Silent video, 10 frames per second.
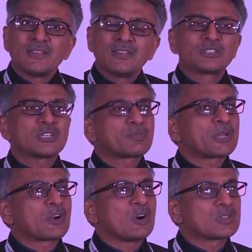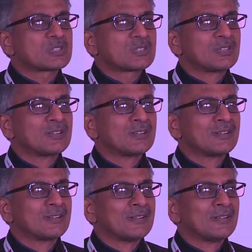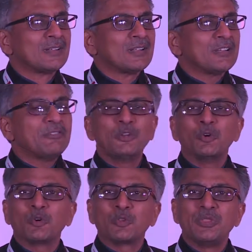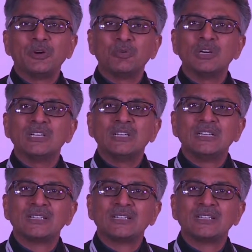It's just because we know the world